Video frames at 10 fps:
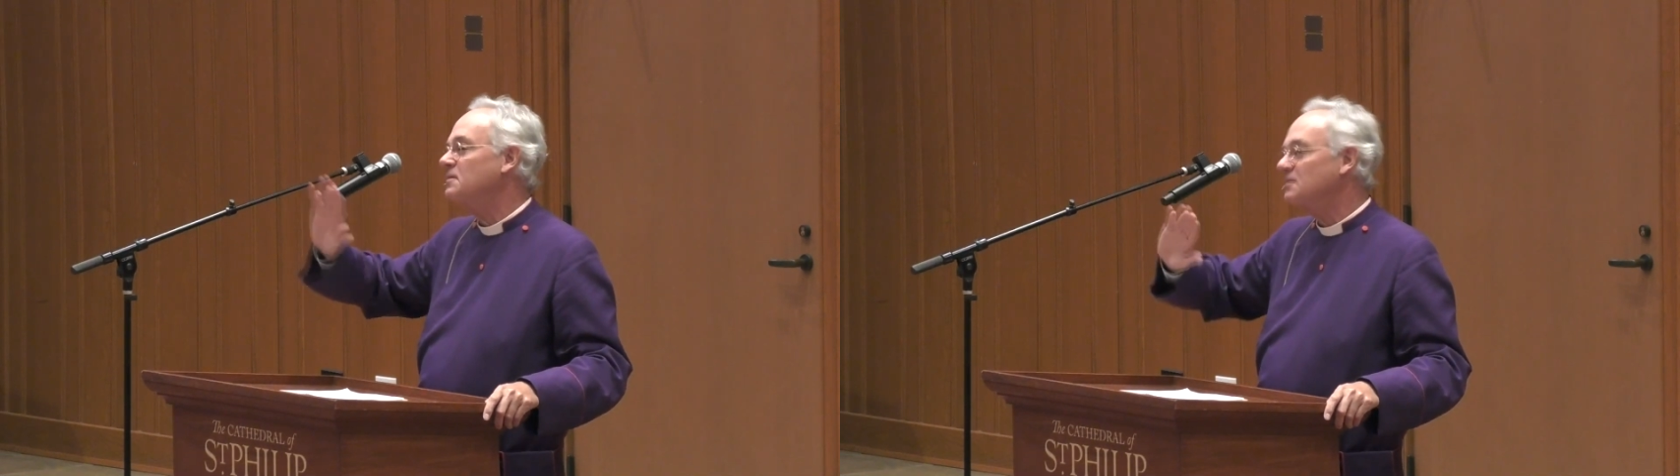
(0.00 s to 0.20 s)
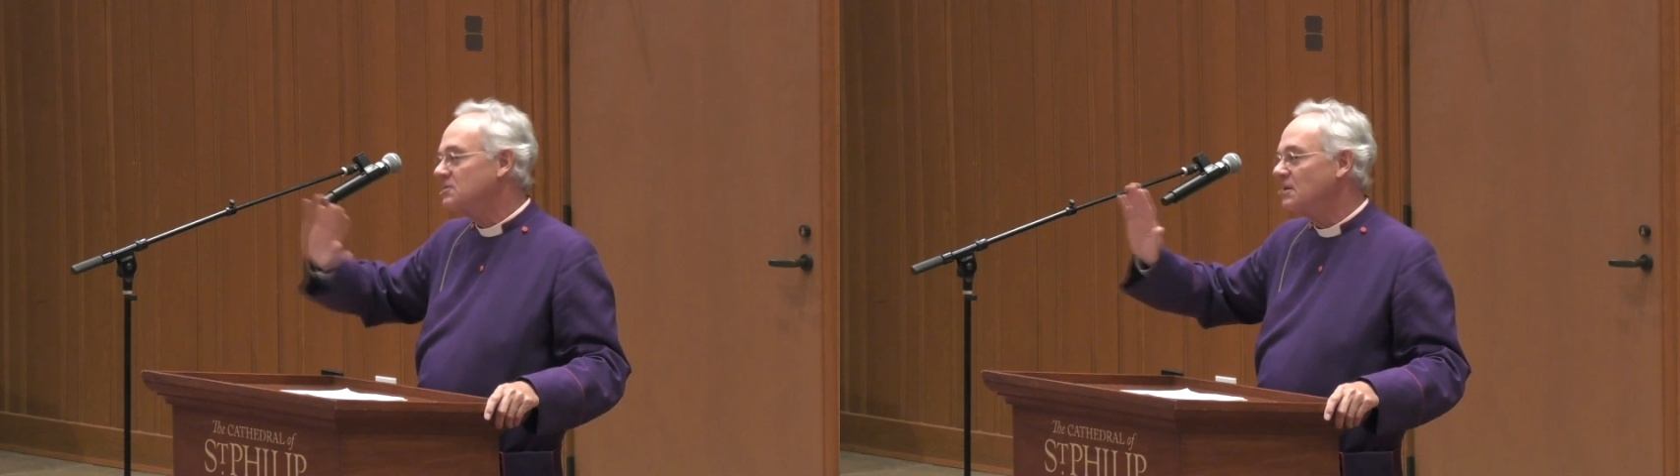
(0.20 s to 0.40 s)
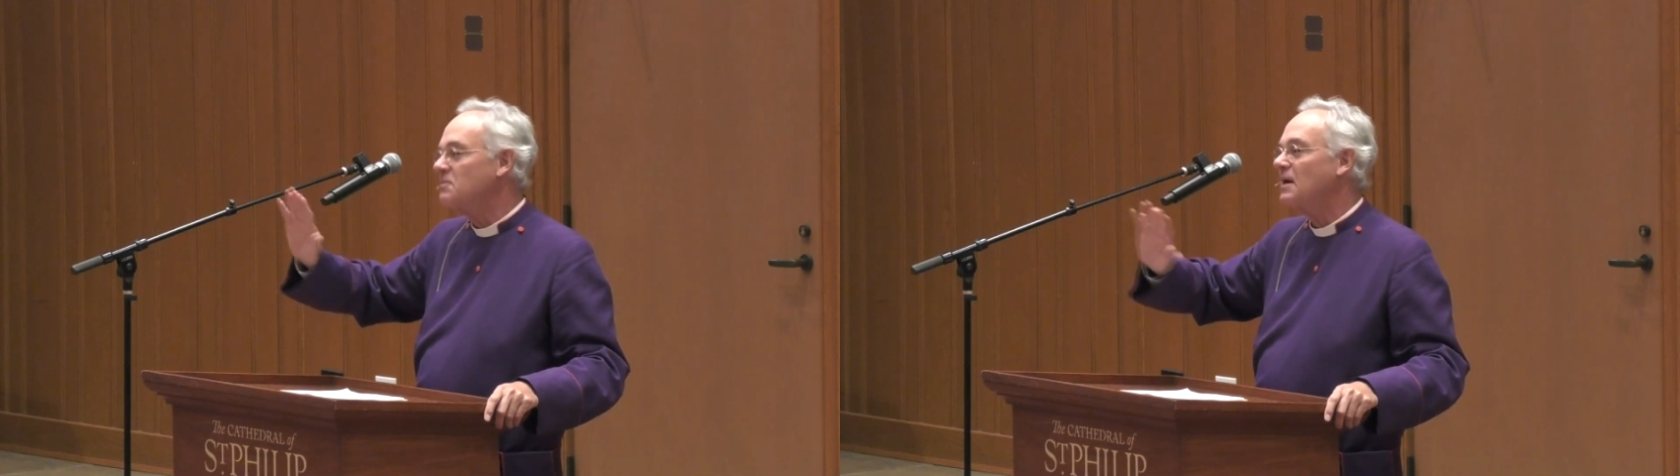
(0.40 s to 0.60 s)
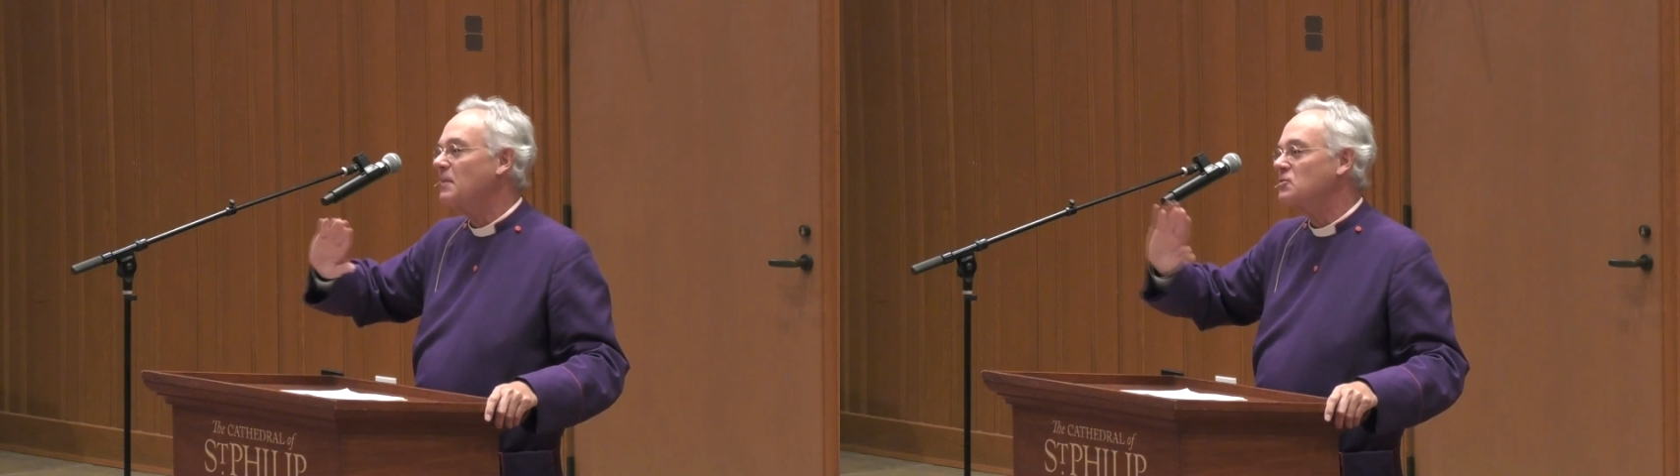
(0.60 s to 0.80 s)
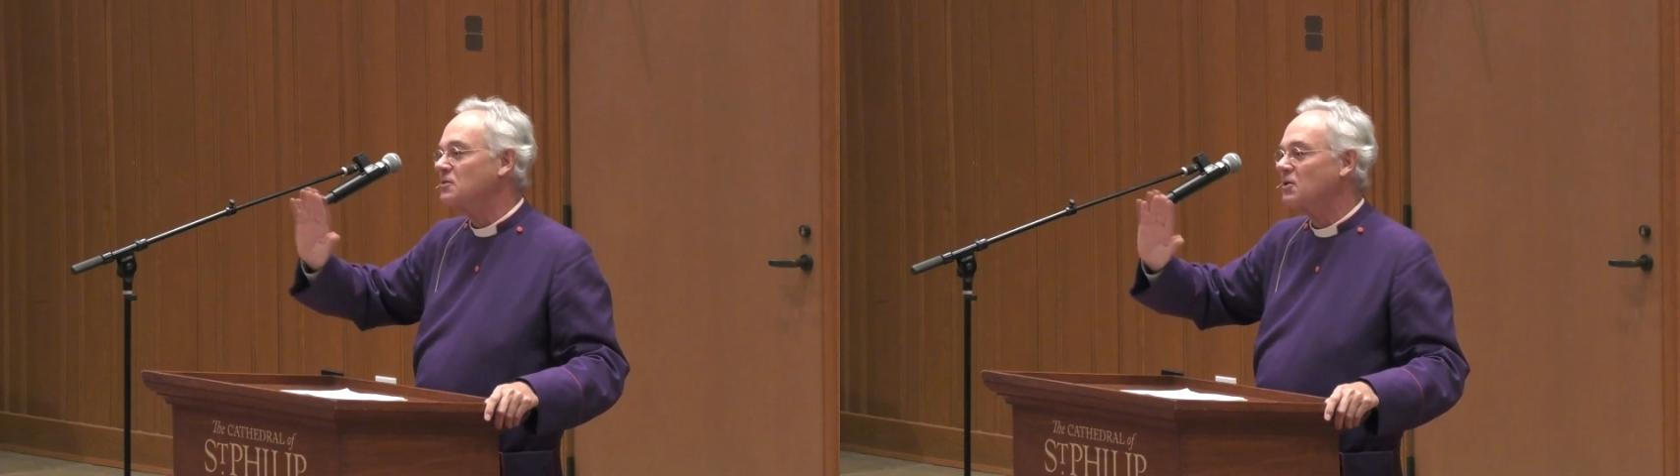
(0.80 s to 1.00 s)

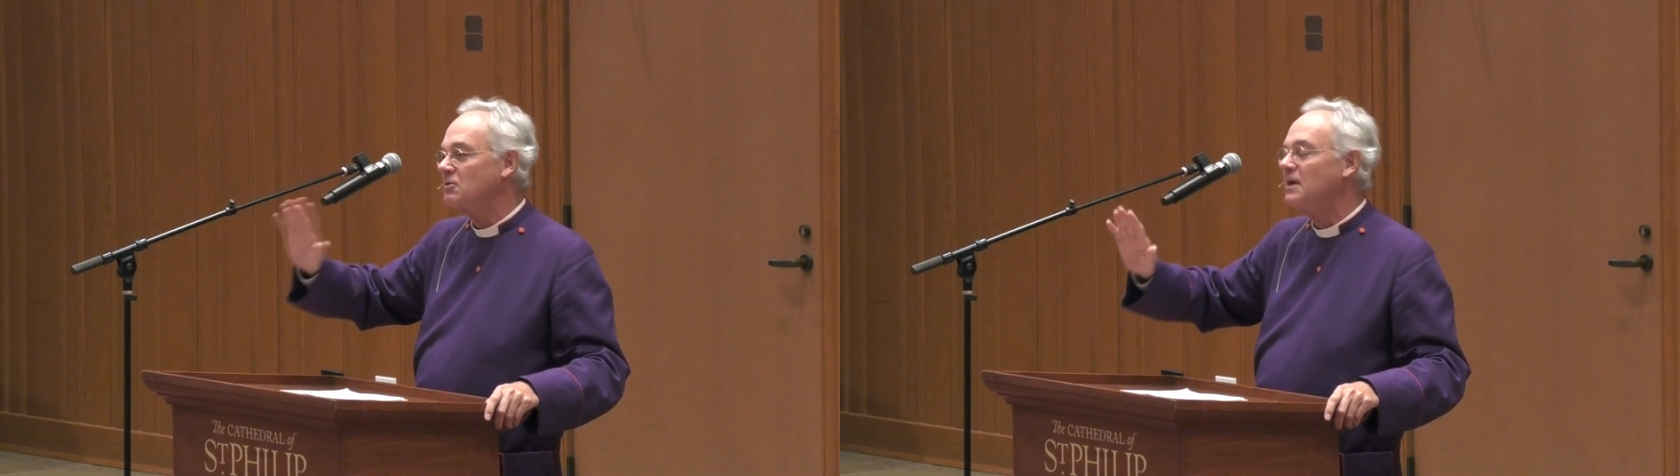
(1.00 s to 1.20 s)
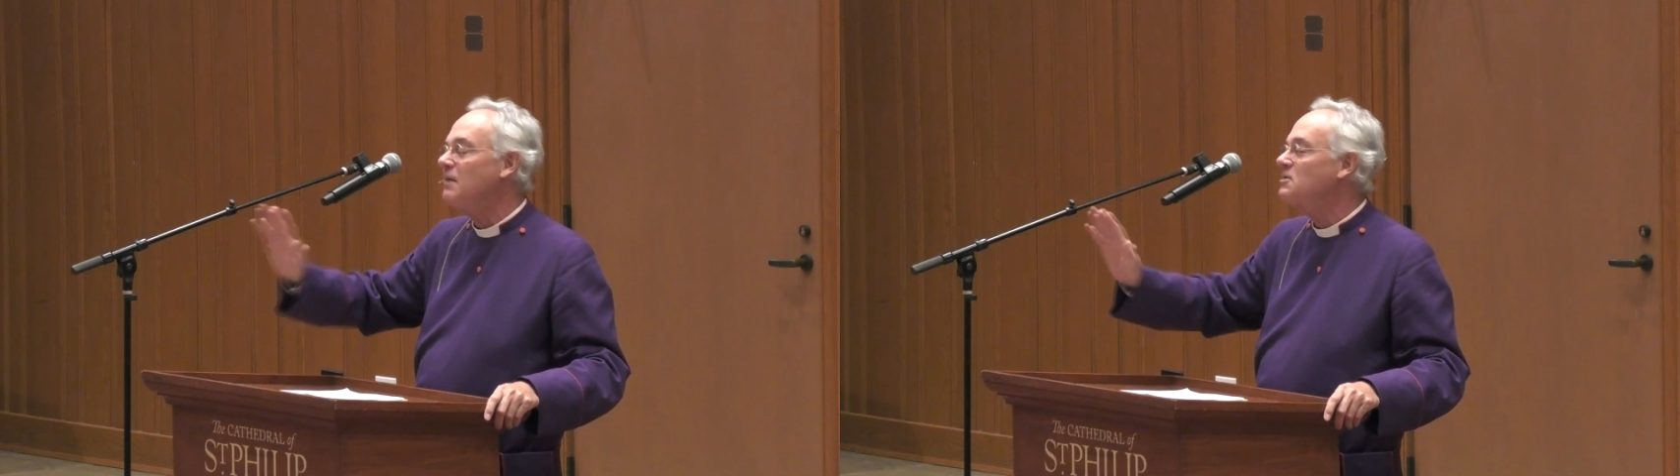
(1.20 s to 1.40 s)
sometimes agree,